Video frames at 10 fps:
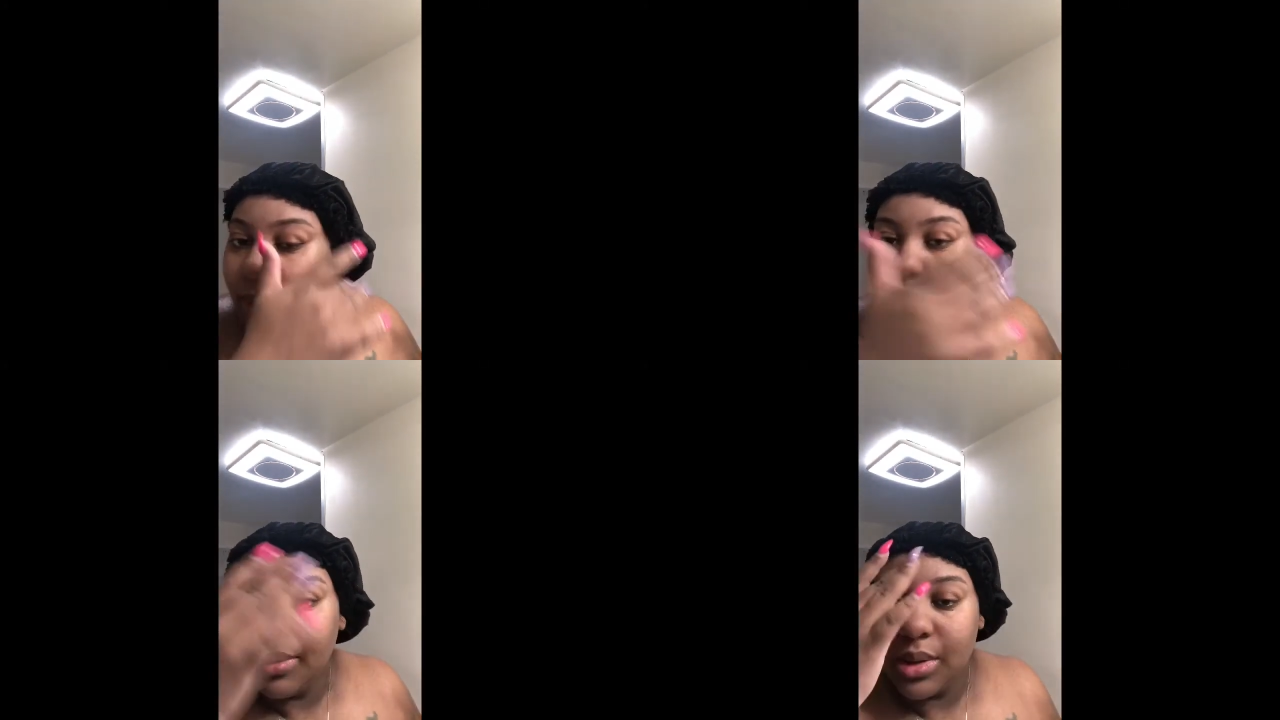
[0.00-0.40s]

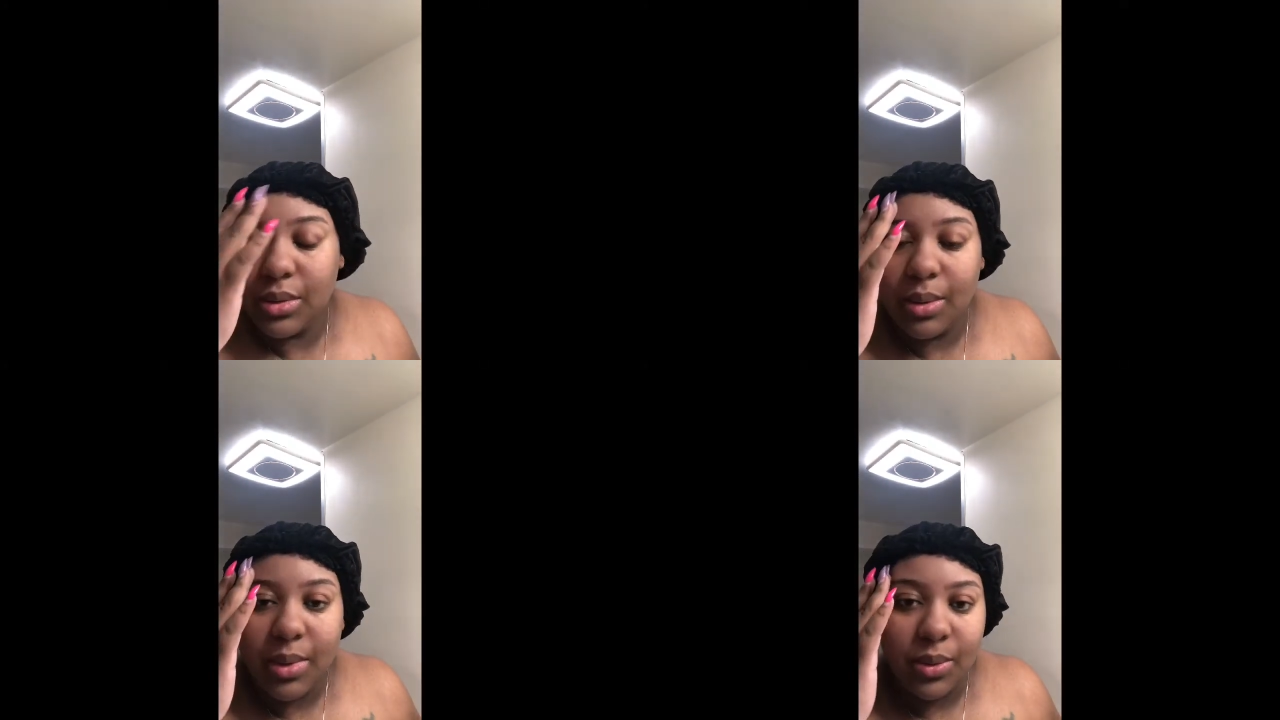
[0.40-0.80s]
I was
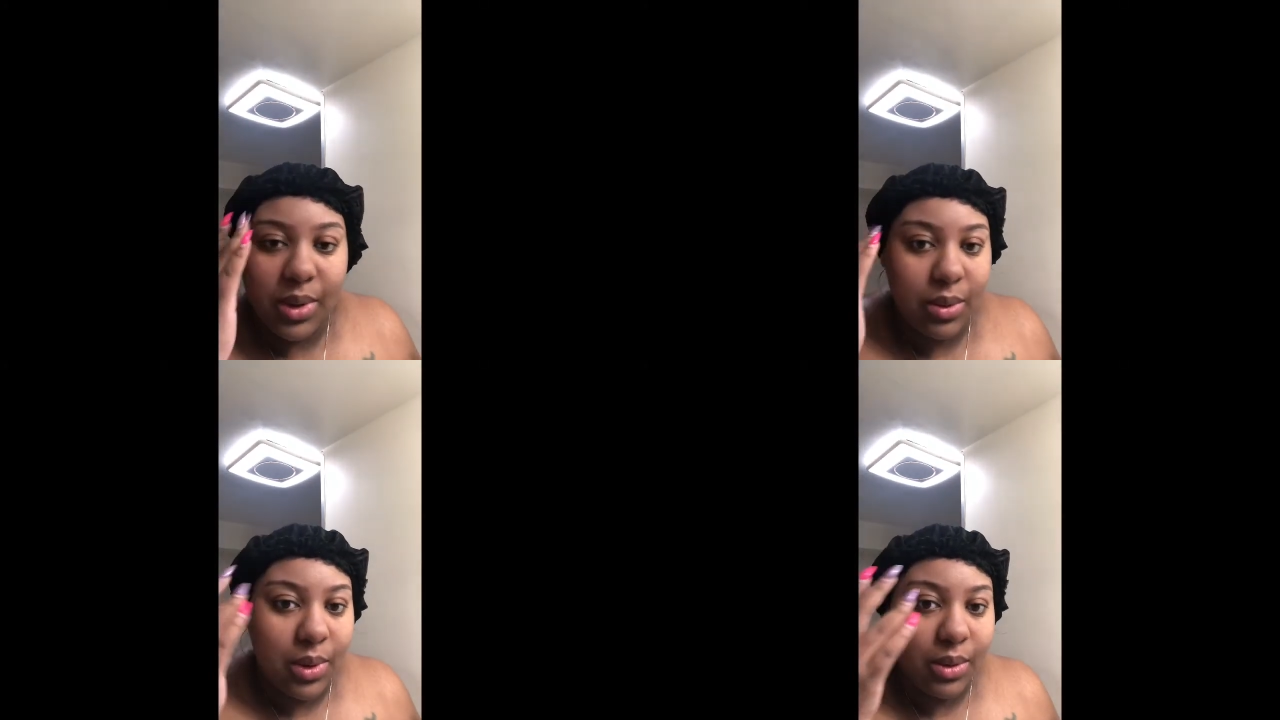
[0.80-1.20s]
swimming
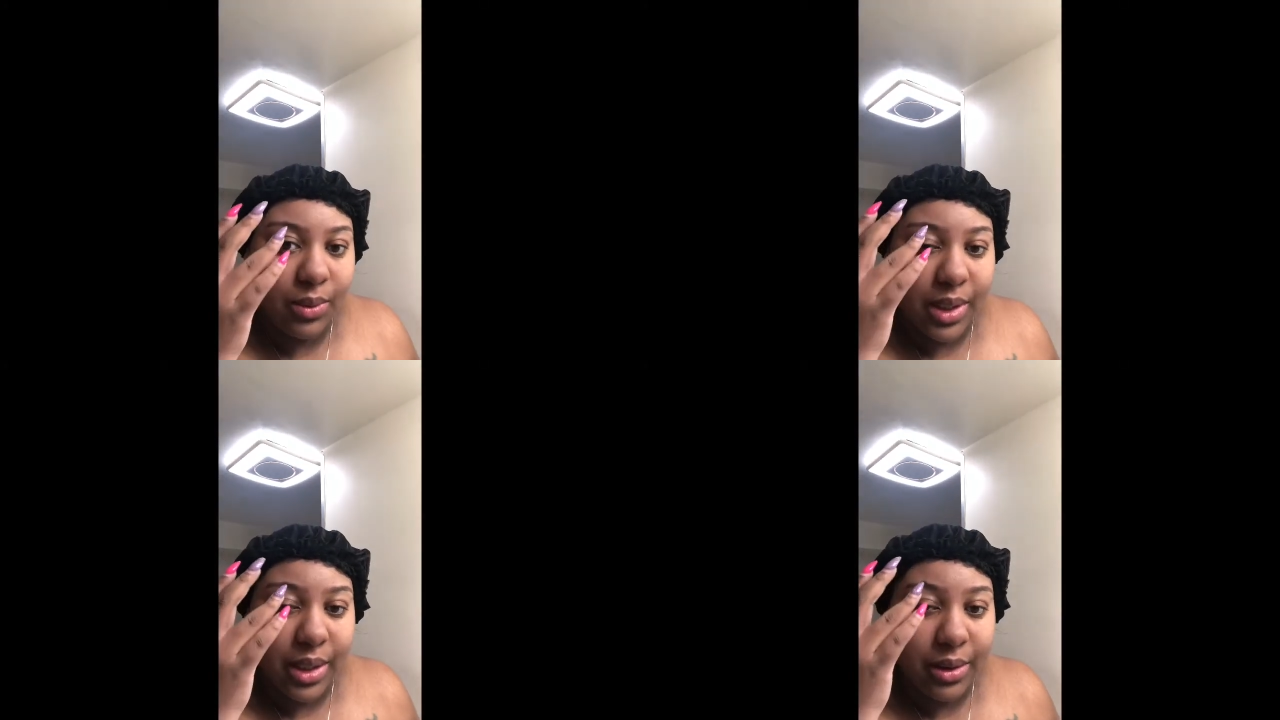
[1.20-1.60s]
with
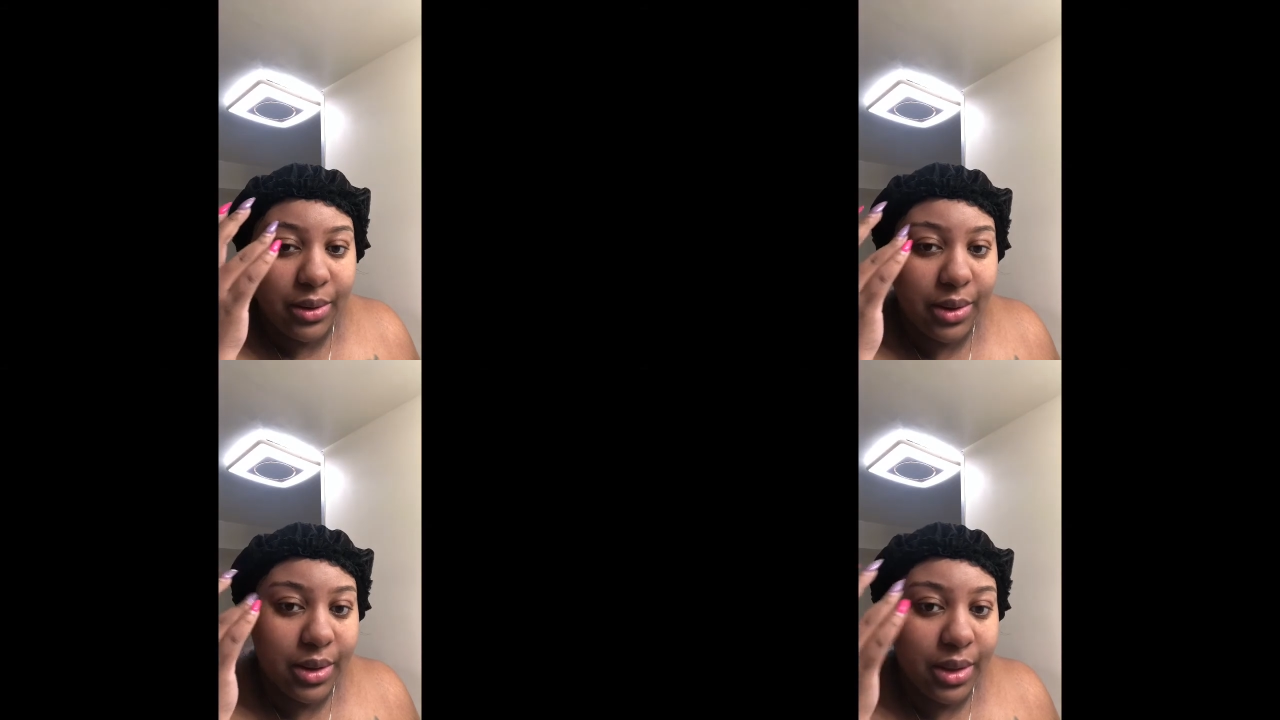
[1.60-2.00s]
one wig
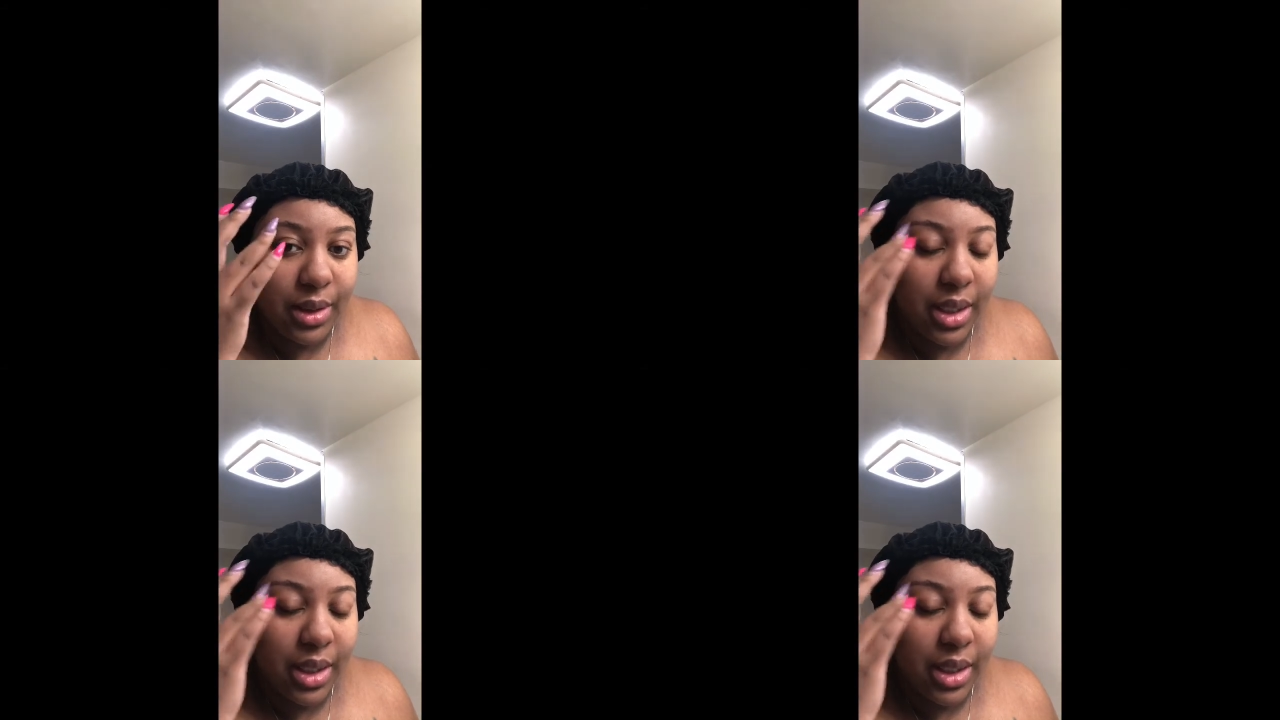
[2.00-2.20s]
on